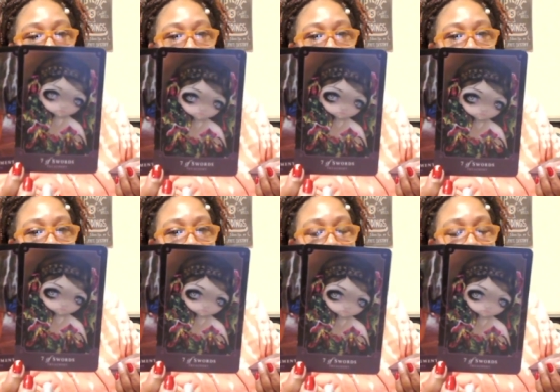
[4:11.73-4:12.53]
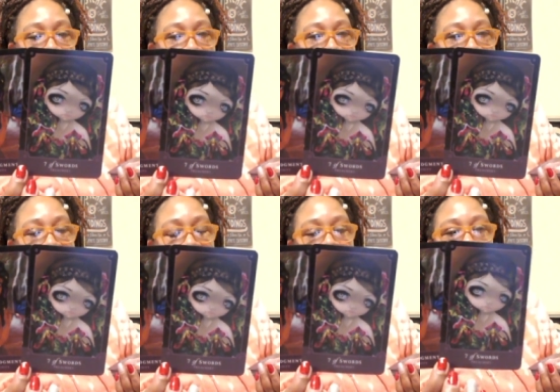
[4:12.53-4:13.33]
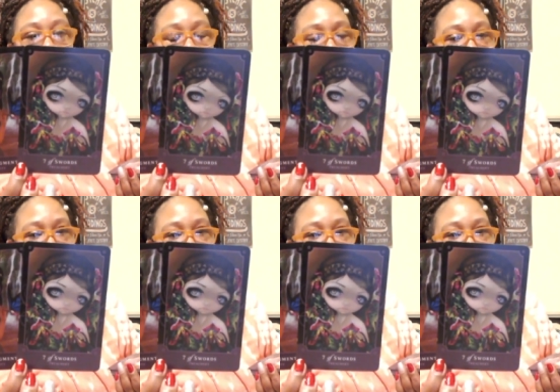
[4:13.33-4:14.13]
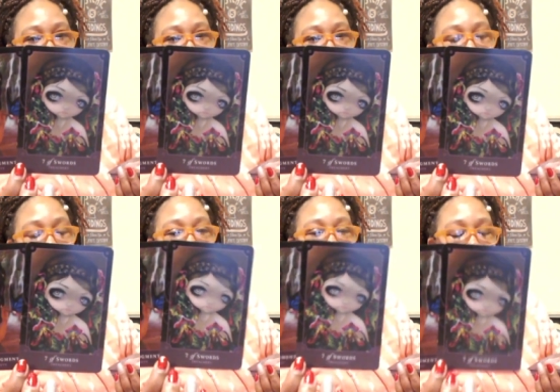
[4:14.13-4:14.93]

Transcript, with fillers: opportunity like it's treachery. Like they